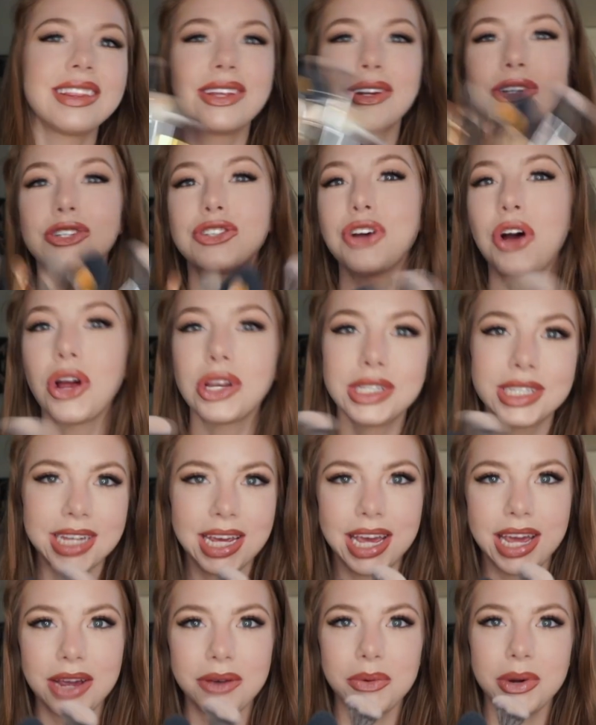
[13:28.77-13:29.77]
a little
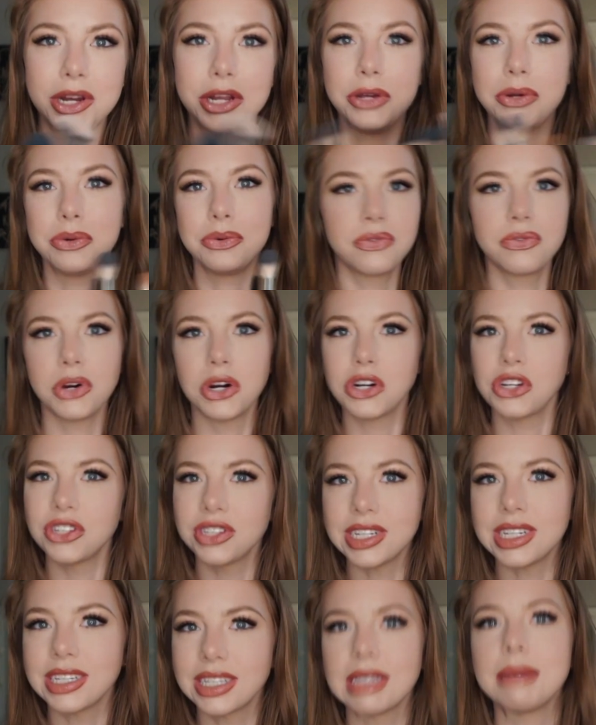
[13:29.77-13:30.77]
daunting when you first
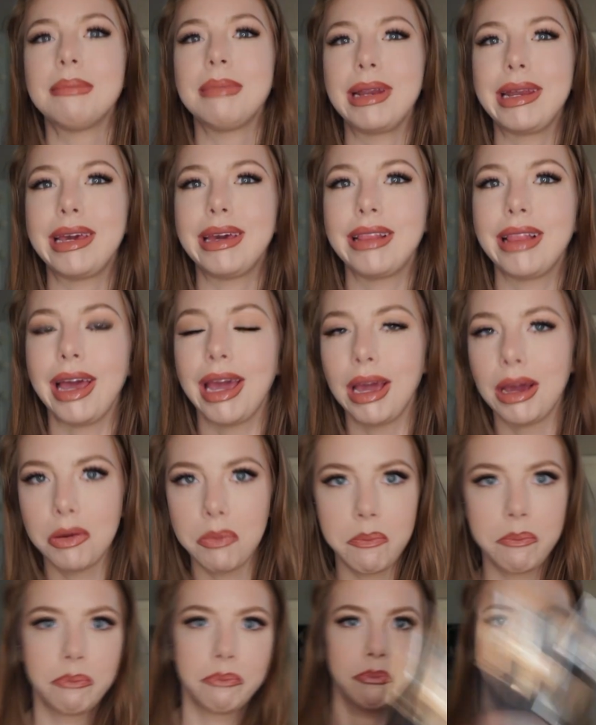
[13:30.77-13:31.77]
see somebody
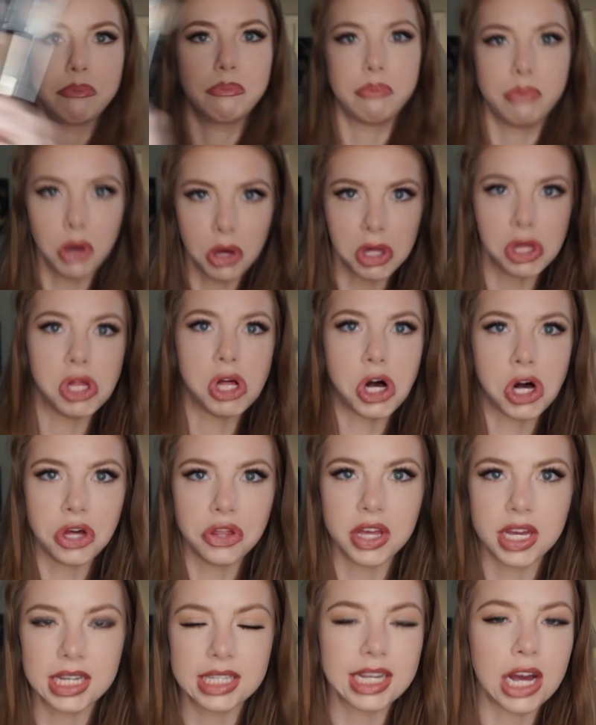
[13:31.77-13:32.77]
like pull
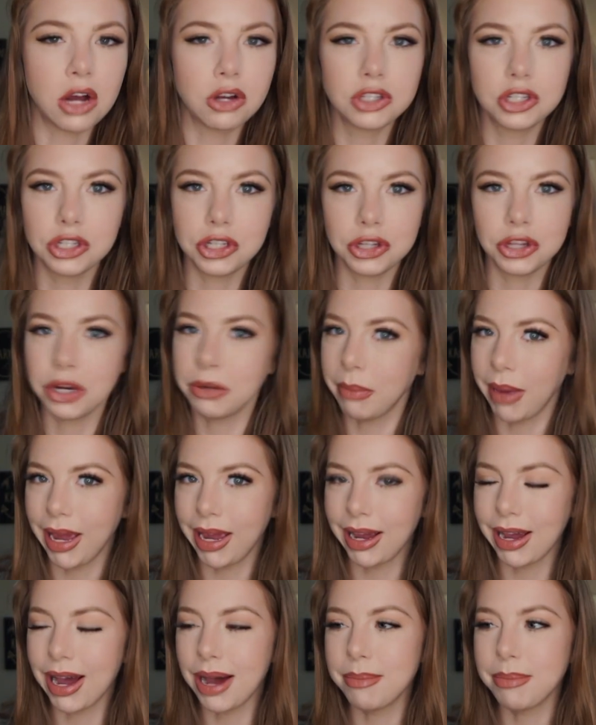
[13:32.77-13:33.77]
all this out to do their
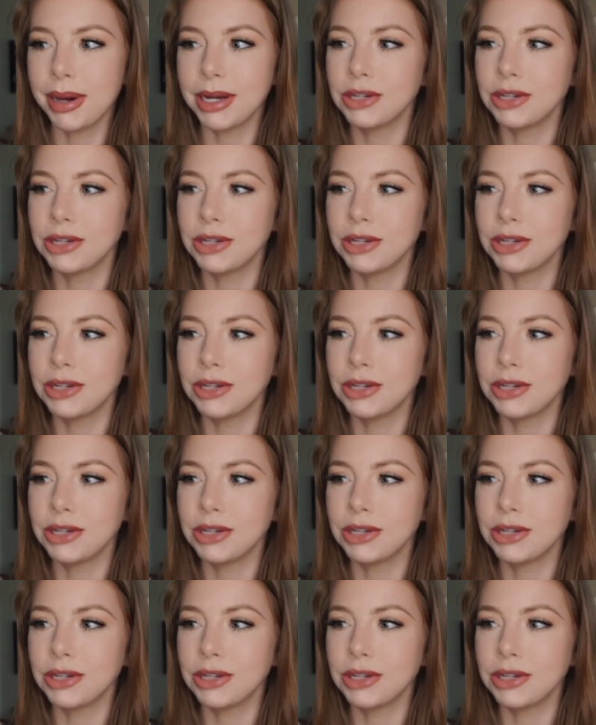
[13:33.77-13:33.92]
makeup.